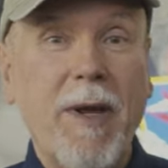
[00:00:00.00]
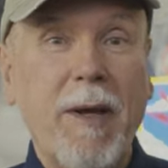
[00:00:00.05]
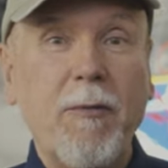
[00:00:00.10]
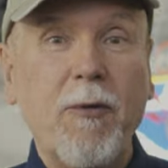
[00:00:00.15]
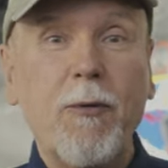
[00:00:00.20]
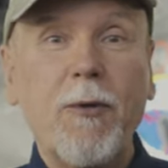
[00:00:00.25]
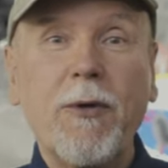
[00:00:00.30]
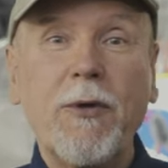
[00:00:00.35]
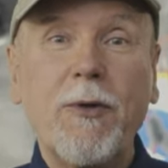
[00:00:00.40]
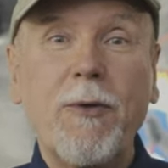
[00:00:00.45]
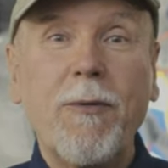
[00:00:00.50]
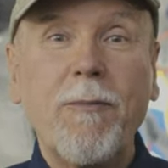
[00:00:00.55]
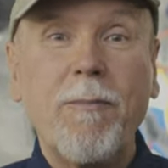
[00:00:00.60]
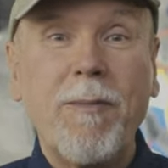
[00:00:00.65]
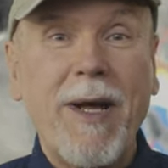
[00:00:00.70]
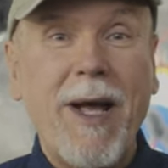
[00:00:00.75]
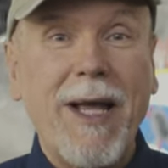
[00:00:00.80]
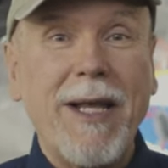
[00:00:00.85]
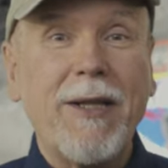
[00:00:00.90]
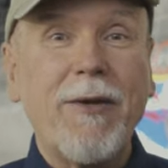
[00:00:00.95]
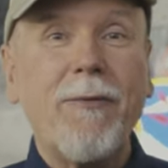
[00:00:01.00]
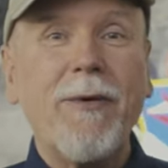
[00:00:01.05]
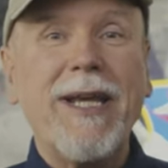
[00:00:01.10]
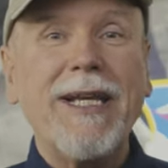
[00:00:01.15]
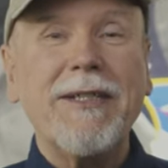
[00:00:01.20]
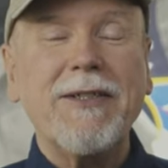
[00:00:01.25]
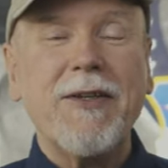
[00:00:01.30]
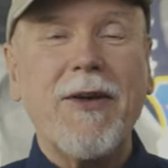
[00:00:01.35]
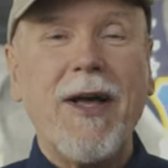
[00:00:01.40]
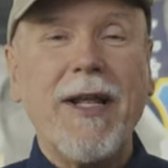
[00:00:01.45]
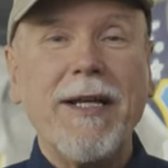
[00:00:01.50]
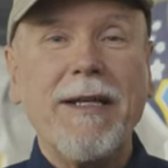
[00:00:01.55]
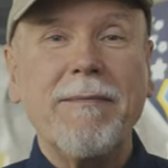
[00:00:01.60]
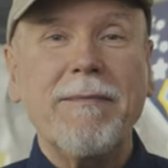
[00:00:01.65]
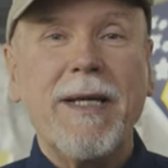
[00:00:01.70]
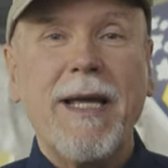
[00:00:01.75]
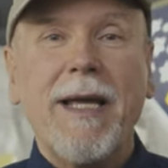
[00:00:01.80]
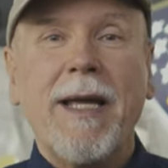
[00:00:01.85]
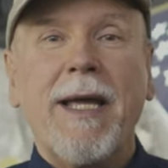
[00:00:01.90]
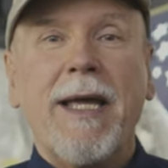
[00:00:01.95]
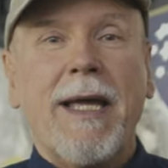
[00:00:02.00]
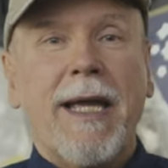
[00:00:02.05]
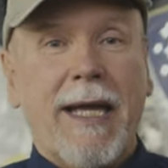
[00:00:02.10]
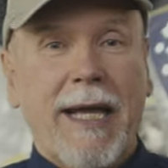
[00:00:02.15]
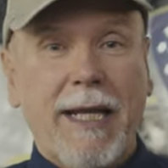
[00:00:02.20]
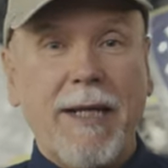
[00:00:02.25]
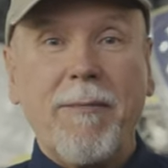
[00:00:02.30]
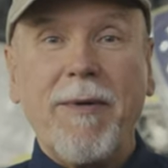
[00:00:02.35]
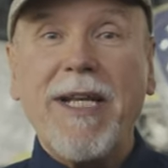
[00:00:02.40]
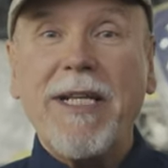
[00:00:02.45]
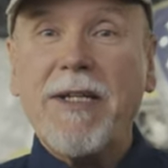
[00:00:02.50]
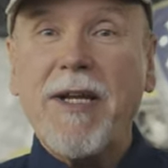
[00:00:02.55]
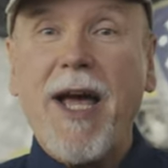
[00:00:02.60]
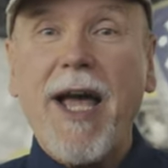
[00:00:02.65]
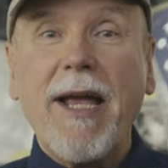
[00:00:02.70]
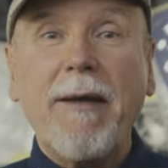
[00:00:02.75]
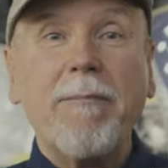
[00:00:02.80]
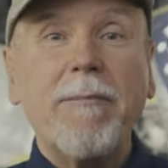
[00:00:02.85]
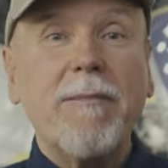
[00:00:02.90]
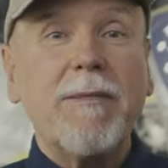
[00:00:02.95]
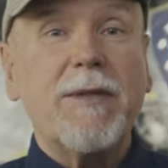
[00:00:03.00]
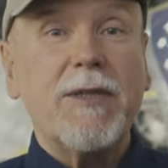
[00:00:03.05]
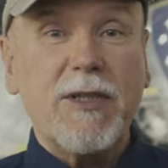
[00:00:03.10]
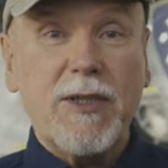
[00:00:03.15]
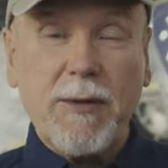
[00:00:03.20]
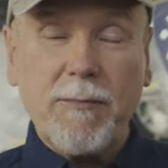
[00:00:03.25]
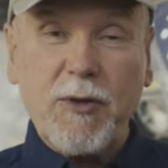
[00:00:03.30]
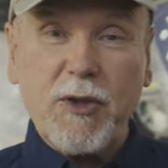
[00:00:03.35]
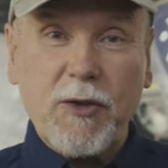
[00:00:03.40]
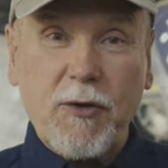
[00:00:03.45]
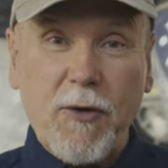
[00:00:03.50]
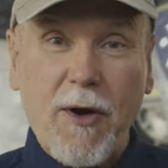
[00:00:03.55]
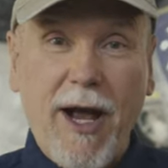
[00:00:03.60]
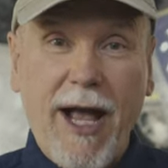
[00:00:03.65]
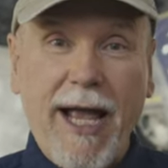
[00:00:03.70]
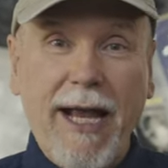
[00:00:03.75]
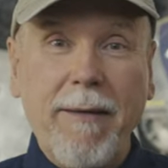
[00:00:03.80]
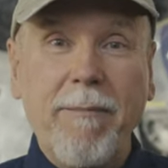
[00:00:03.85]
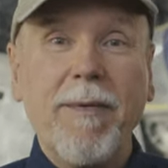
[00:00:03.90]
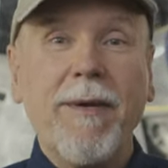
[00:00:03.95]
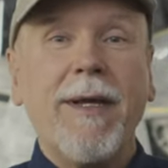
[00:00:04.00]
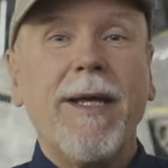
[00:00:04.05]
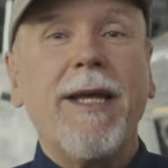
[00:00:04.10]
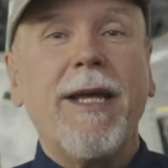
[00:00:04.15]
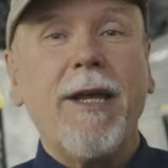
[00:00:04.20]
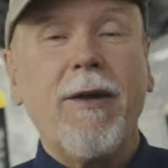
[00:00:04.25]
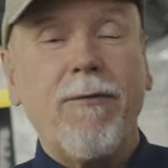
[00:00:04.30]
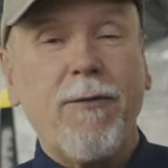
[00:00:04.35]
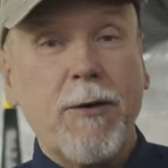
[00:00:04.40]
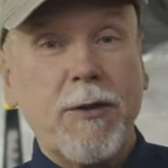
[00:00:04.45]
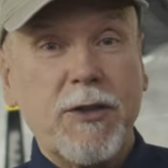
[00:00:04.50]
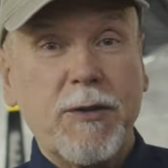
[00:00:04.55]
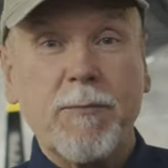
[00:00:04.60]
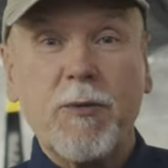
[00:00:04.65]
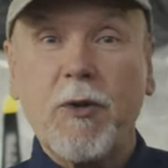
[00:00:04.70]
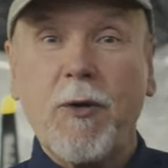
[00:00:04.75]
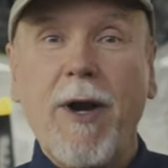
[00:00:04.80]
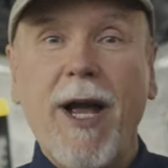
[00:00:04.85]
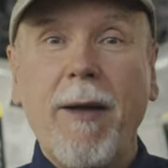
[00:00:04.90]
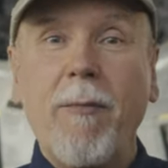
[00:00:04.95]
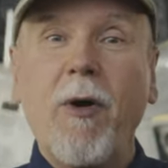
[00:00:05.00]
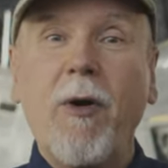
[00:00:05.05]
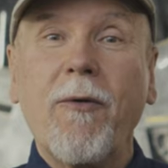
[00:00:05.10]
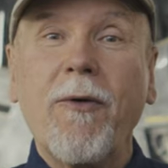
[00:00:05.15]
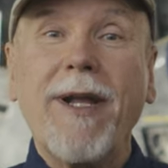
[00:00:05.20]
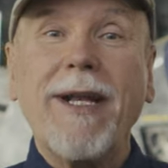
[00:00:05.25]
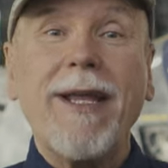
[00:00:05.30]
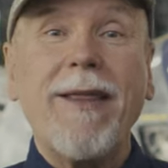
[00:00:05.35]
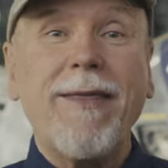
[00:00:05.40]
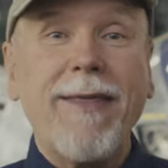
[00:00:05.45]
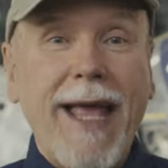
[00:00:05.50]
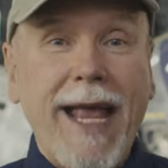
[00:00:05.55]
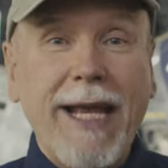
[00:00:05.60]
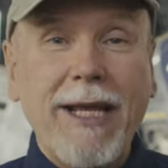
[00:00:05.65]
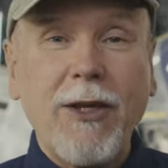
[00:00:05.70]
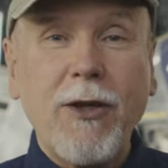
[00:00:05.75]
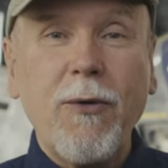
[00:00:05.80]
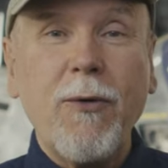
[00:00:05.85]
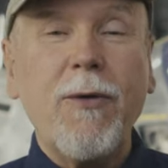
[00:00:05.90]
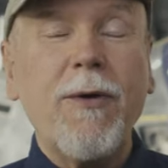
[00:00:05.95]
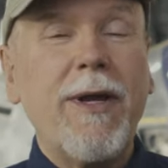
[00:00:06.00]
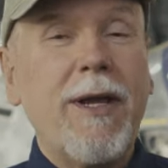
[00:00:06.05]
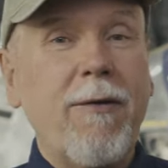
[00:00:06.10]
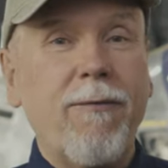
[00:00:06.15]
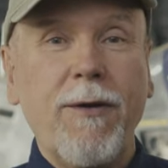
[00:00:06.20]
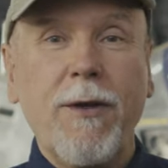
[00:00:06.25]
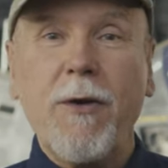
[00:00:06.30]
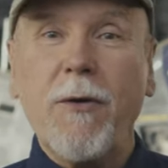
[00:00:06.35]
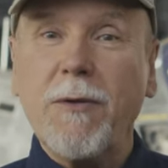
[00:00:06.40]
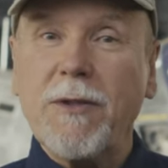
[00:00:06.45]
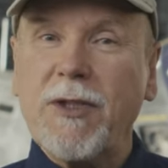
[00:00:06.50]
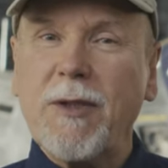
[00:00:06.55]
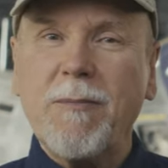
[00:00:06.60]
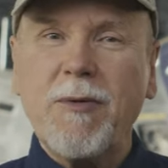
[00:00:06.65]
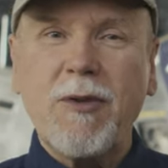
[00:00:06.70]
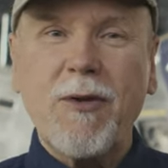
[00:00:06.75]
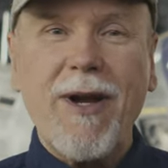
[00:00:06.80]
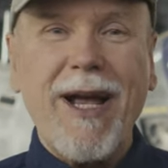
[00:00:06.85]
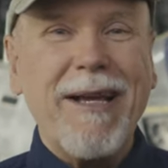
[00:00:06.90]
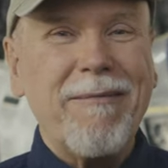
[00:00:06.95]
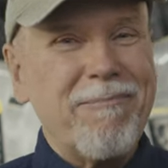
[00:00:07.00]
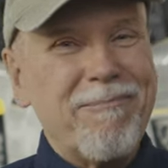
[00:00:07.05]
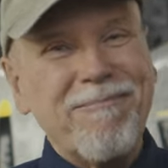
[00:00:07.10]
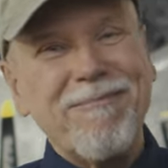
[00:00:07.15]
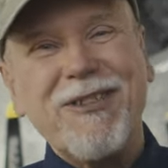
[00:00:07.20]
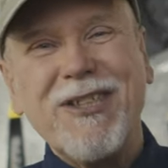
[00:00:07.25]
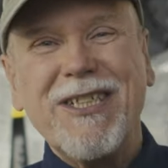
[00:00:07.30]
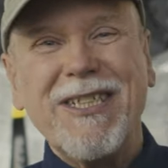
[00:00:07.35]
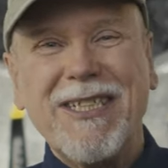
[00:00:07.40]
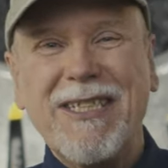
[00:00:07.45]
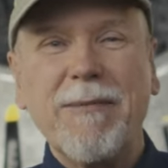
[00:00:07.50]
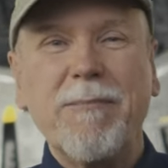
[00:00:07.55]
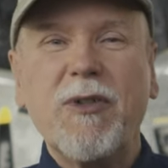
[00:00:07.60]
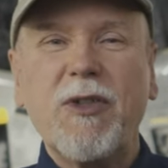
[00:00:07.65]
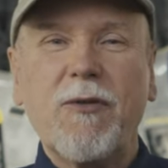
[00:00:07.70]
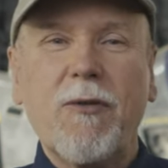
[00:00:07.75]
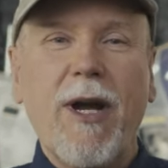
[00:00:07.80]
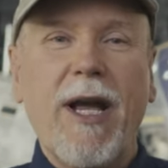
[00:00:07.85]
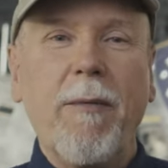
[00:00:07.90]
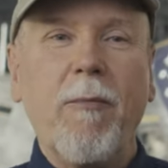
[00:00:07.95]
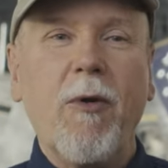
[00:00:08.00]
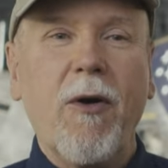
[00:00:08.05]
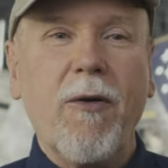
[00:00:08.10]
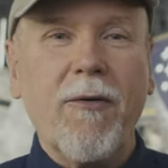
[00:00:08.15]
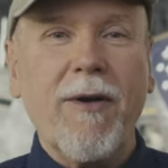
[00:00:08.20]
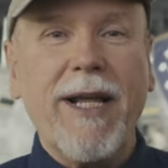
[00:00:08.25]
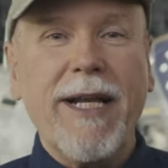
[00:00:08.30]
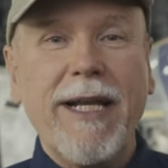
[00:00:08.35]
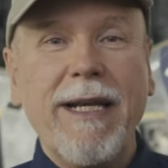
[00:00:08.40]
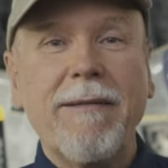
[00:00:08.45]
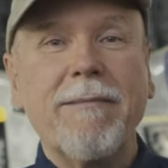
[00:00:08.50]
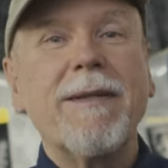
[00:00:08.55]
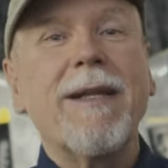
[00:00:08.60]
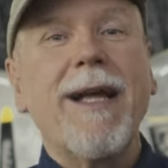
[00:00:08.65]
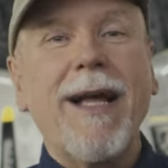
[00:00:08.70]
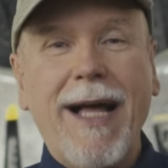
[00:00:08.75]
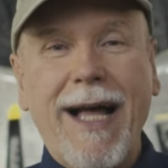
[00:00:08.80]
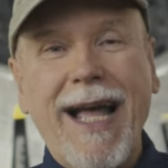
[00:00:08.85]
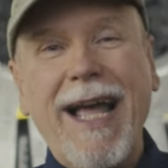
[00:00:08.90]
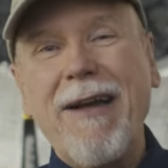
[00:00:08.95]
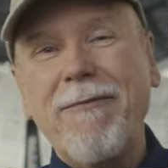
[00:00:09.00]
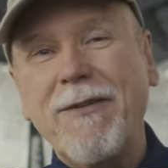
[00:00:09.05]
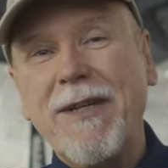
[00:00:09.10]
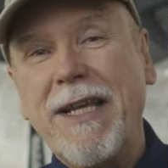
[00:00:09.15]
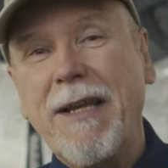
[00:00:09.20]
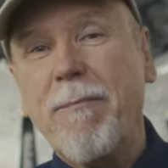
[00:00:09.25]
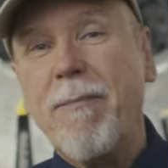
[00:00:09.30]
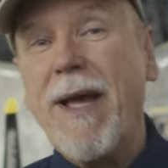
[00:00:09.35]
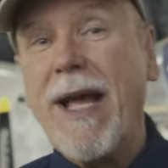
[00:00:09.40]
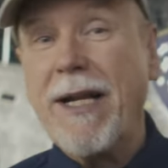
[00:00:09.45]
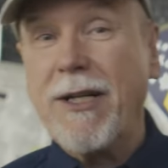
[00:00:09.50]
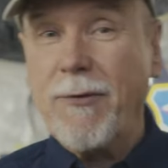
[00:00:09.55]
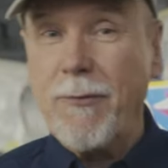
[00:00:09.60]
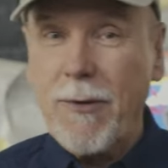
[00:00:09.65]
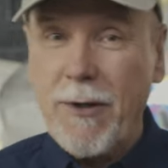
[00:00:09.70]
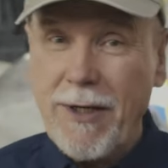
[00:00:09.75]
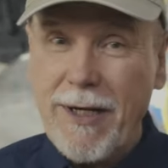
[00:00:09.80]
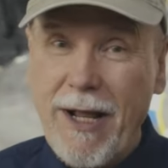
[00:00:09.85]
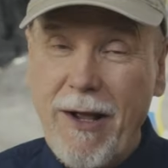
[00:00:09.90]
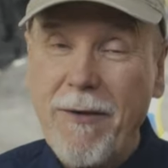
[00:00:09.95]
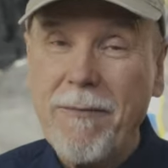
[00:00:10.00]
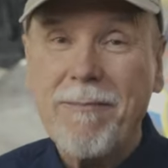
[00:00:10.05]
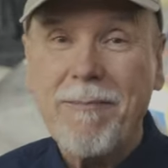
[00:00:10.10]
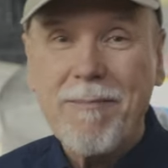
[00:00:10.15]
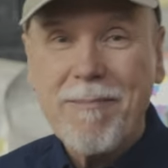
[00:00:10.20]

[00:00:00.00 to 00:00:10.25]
Maybe we'll do a behind the wings on it. In the meantime, subscribe. If you subscribe already, thank you. If you don't subscribe, just subscribe already. I have to get back to work now.